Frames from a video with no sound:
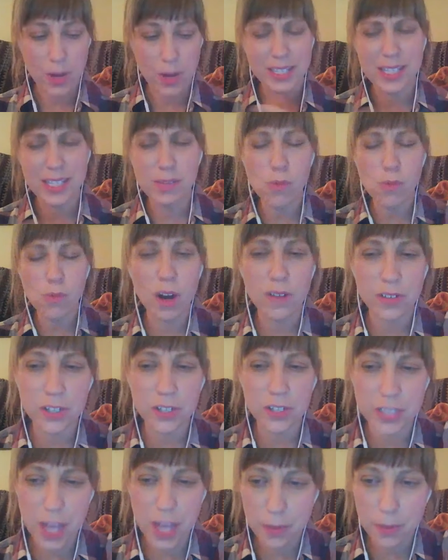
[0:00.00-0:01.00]
see more of her
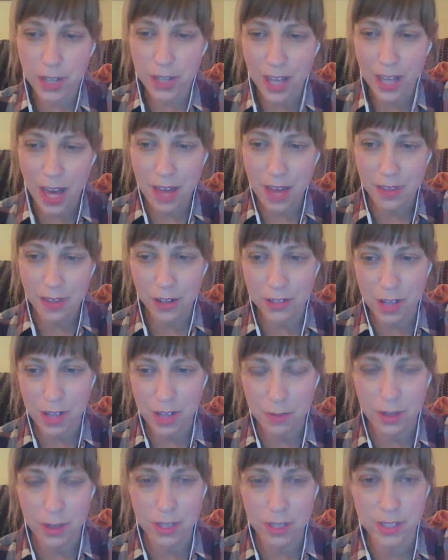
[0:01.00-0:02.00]
deputy. I think her
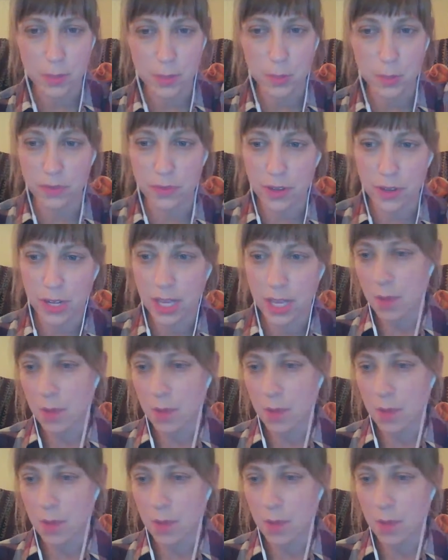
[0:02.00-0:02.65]
deputy's super funny. I want